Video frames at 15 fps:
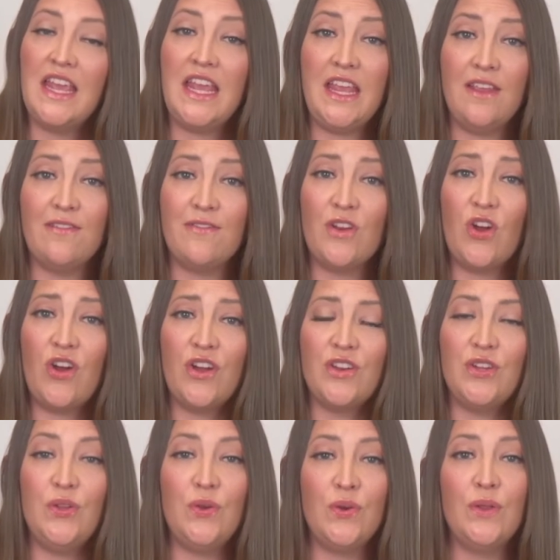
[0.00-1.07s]
If not,
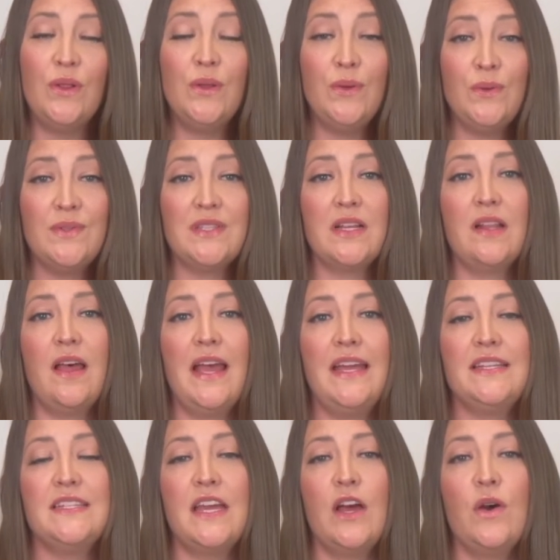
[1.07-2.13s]
you could lose the
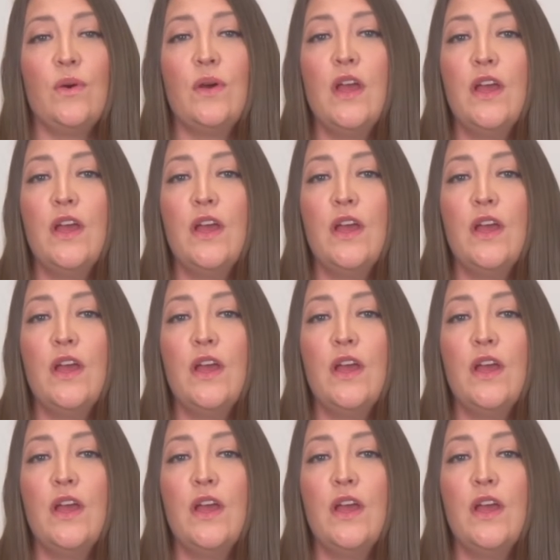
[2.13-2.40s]
clientele.